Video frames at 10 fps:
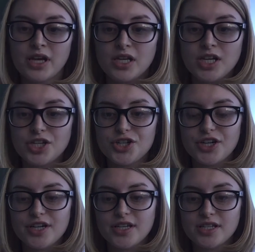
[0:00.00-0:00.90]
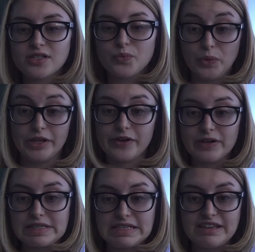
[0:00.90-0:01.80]
Nature is where they
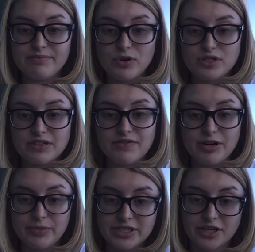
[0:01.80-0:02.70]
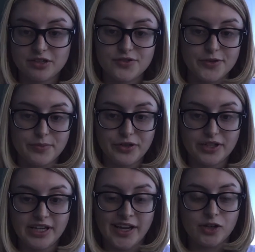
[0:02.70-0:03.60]
receive most of their materials for
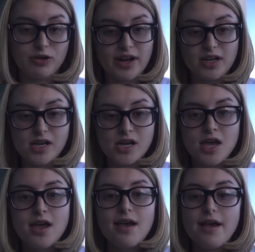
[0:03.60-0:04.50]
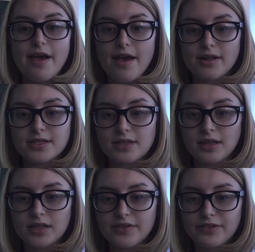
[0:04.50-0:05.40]
building and creating, and
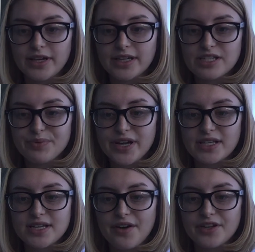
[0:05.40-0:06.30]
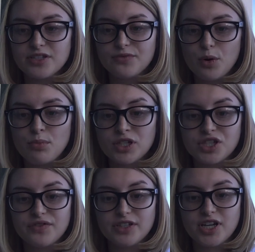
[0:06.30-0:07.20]
the leaflet explains how they devote much
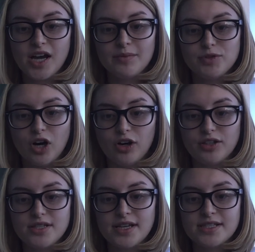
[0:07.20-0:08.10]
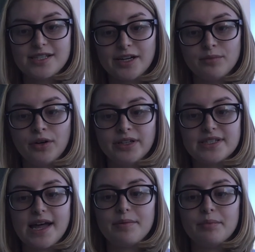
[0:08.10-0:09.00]
of their time to arts and ceremonies
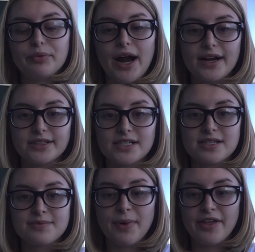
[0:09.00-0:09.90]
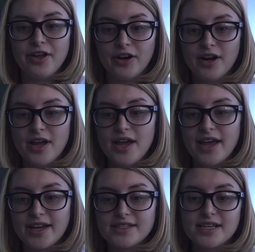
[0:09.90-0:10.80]
that have been practiced by their
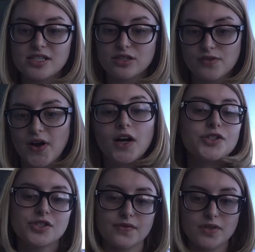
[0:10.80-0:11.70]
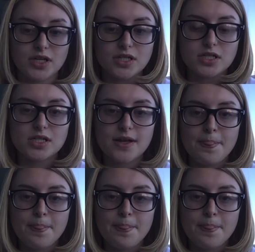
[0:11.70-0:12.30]
ancestors for hundreds of years.